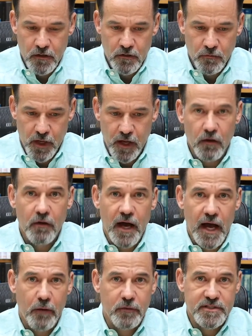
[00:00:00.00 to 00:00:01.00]
Well,
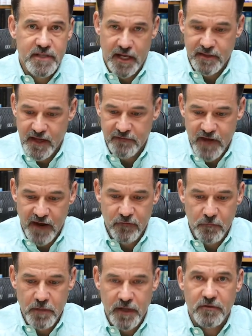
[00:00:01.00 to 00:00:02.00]
I would say they've
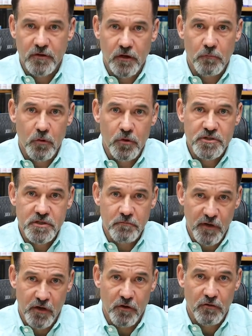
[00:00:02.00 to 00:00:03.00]
never been to an abortion
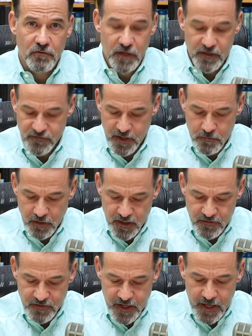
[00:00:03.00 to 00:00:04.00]
mill if they
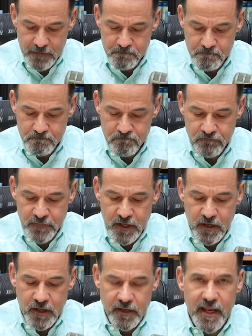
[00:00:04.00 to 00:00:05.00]
believe that.
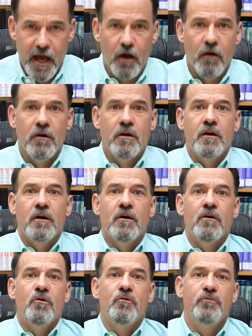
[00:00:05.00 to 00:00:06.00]
Now,
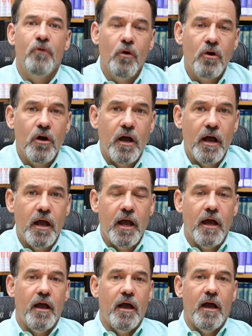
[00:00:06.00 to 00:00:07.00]
for
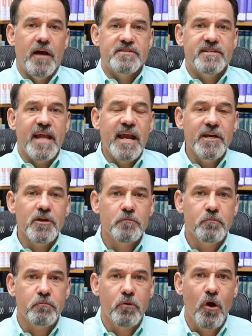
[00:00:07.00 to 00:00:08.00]
a standard
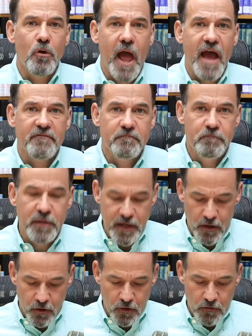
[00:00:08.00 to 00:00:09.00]
pro-life
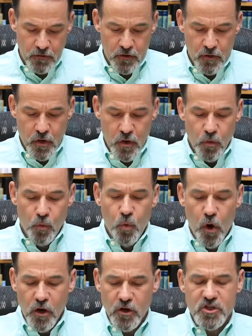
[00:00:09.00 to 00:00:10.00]
bill
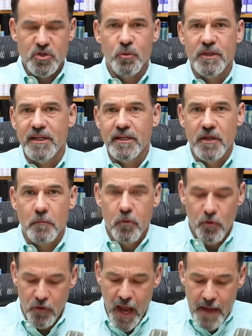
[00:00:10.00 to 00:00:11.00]
works within the
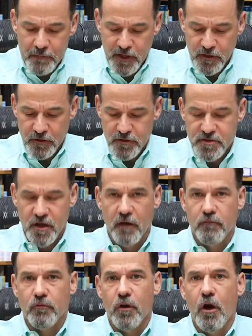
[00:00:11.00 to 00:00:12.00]
parameters
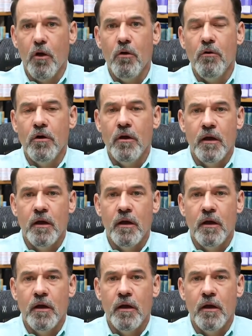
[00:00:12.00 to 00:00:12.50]
of Roe